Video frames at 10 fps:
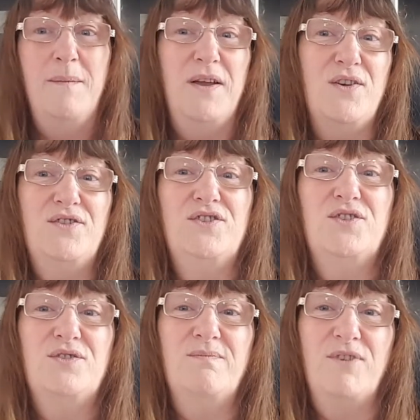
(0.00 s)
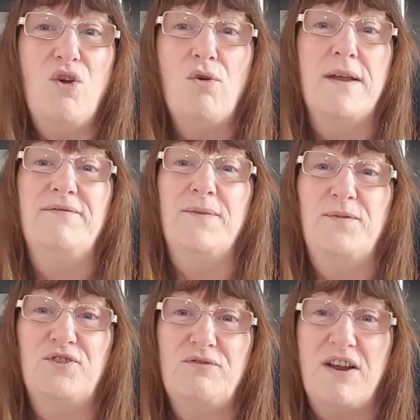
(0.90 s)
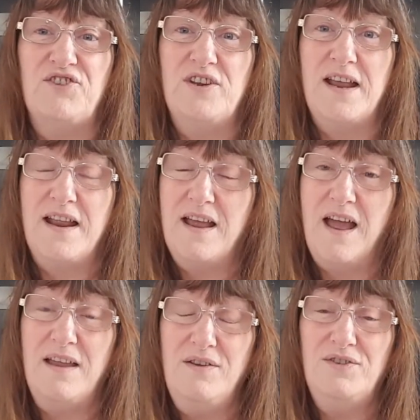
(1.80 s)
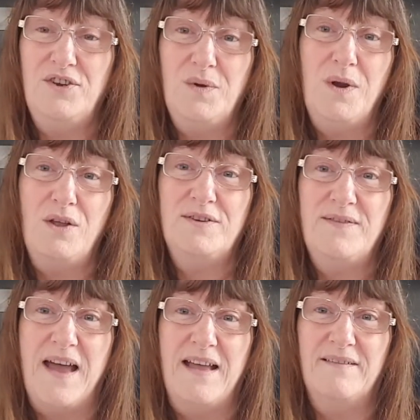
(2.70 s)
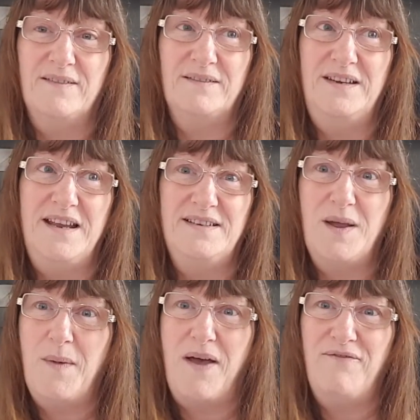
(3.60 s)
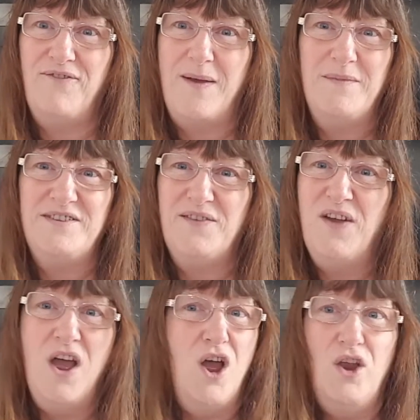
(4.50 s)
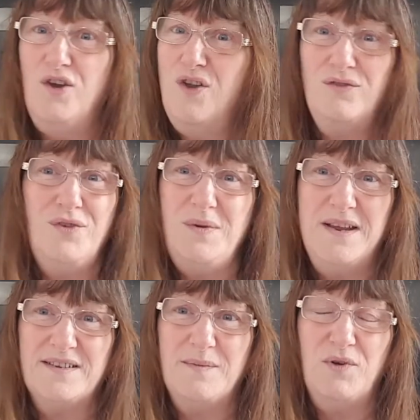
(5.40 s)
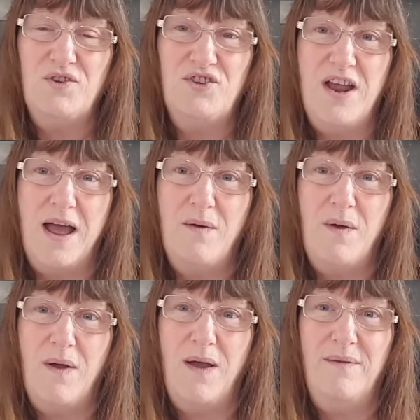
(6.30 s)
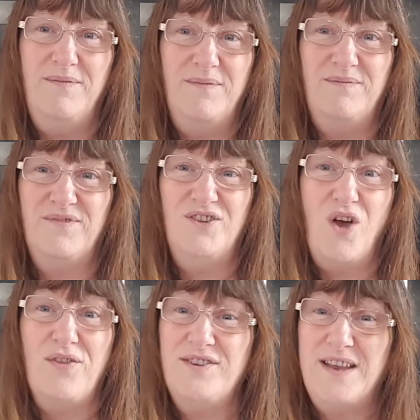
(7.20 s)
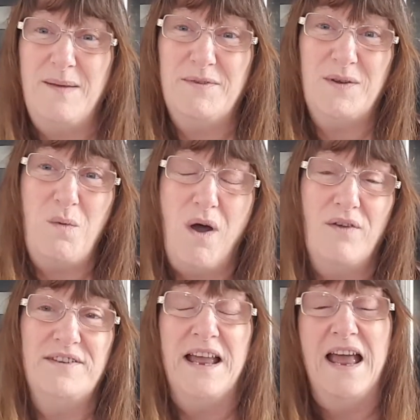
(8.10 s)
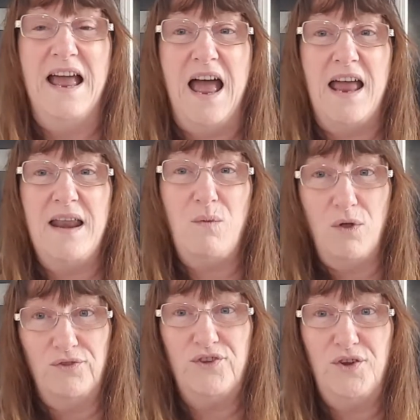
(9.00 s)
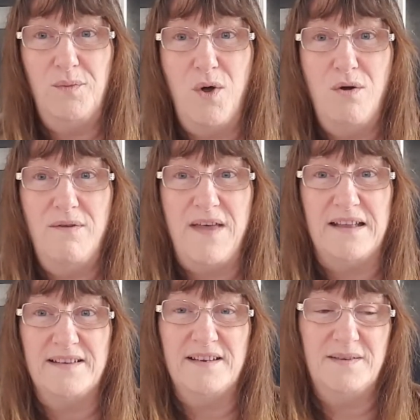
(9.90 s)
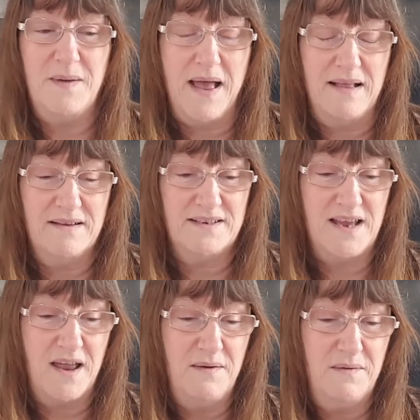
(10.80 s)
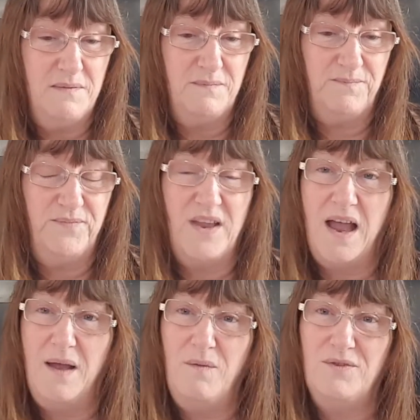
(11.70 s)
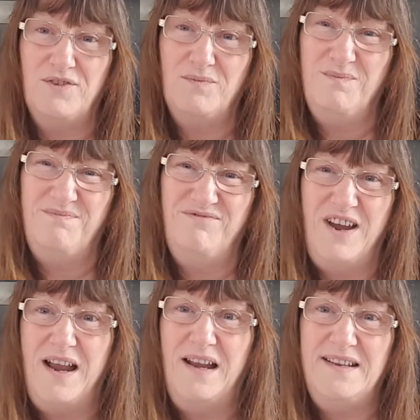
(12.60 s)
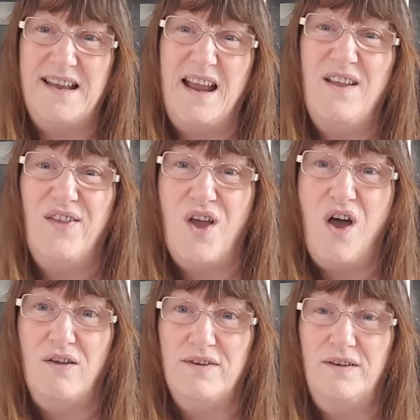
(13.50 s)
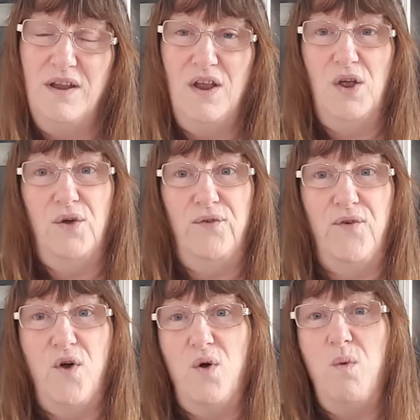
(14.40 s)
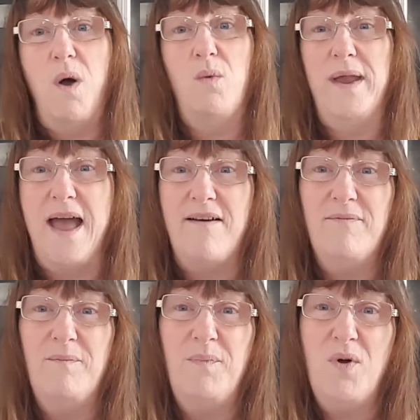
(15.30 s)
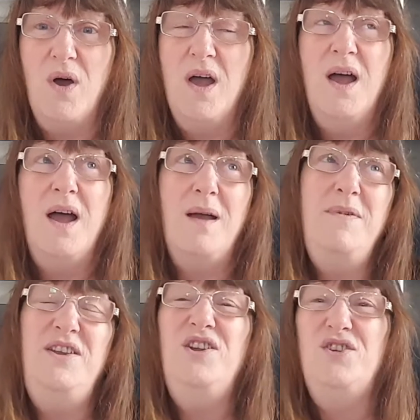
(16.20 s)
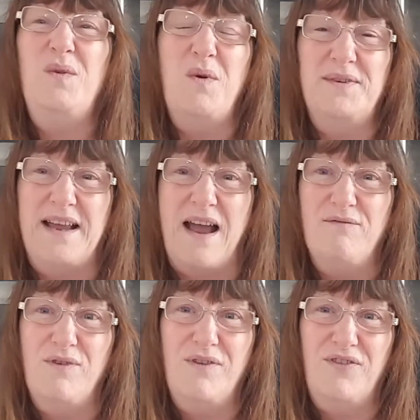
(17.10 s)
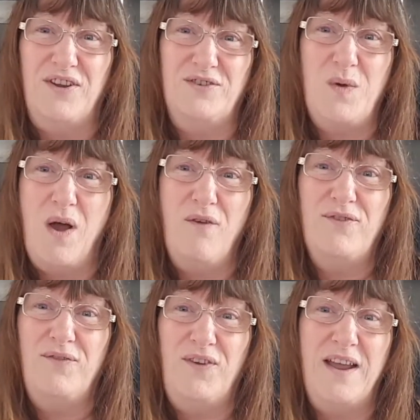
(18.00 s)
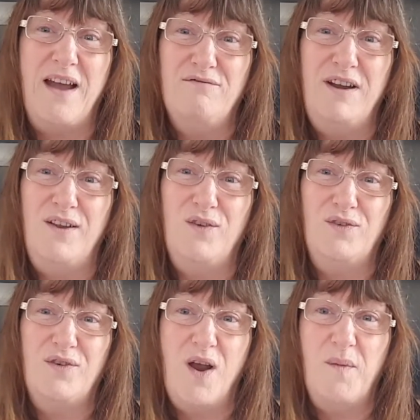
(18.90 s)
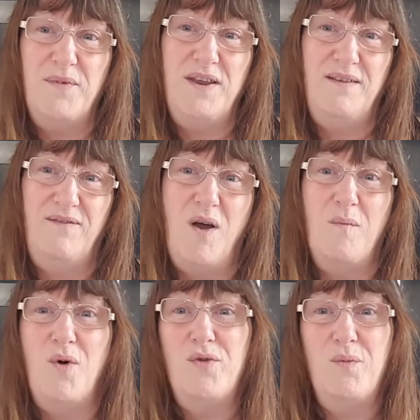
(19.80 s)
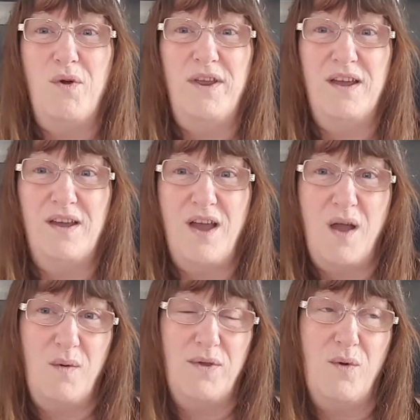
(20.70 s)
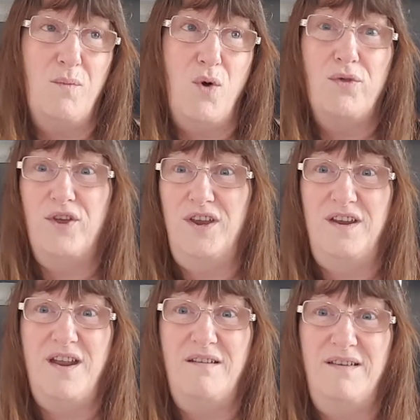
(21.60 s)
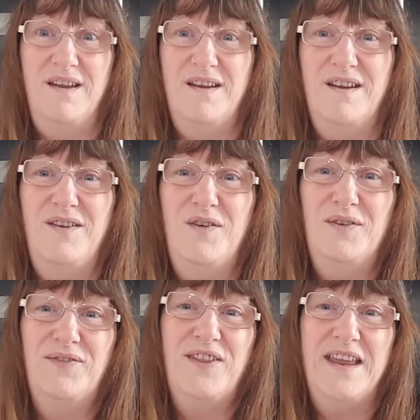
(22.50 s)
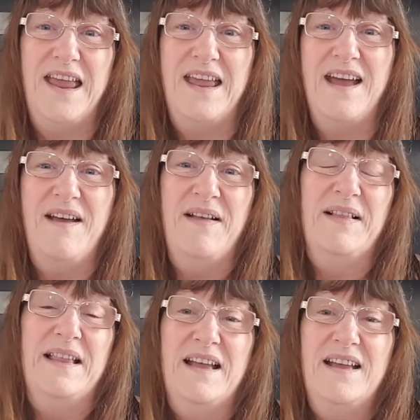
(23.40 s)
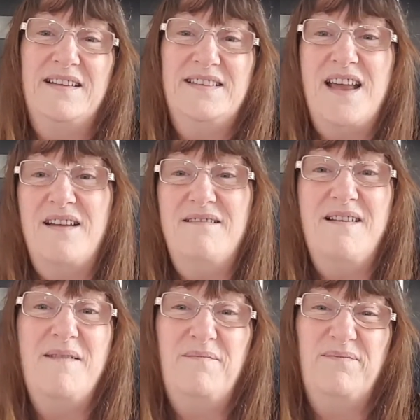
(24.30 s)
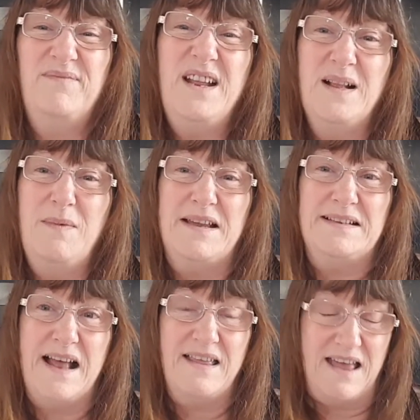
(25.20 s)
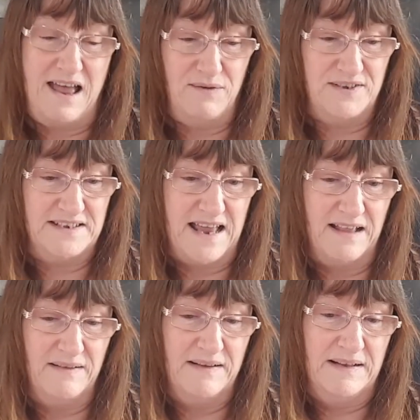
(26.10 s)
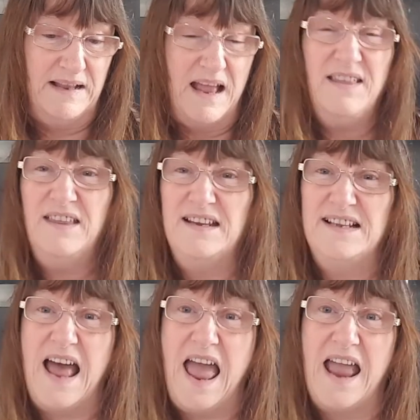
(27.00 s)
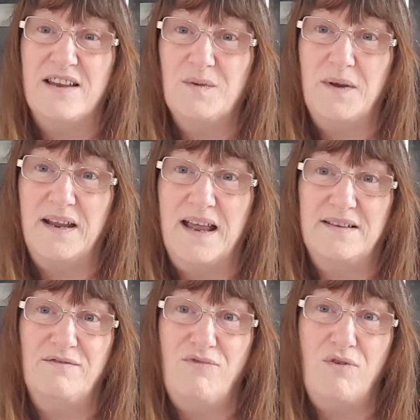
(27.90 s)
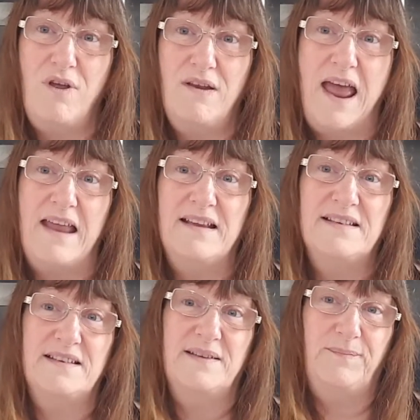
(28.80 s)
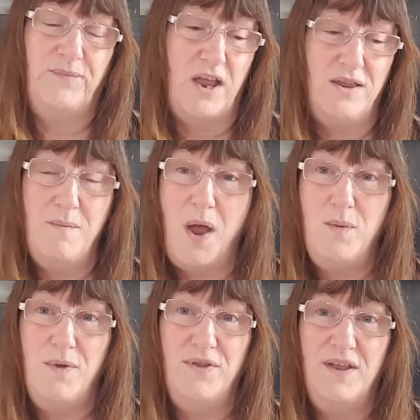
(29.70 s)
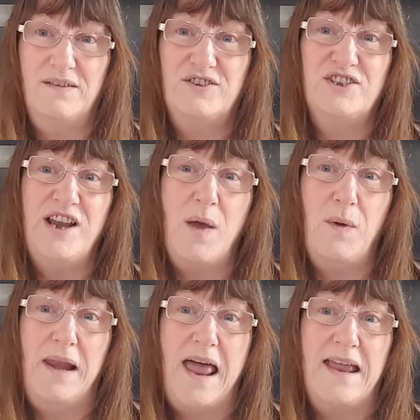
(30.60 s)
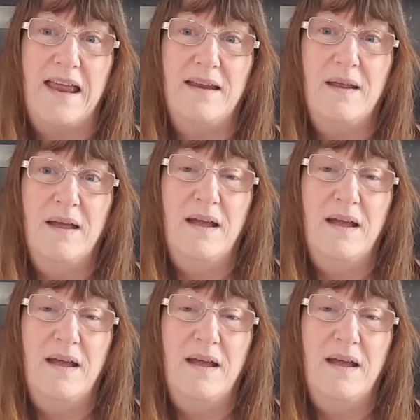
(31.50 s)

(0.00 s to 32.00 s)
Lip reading: Because cooking from scratch again, I used to do a lot of that years ago, but I found myself not doing it so much now, and not the same as I was, and I want to do more of that as well. So I want to really tailor the garden for what we have. But I mean, you do always get a run on things. Quite often, if you get a really good crop, you've got more than what you can cope with, or more that you know you're going to use for the year. And so little bits like that I'll sell. And things like eggs, when I get a run on eggs at the moment, they're slower laying.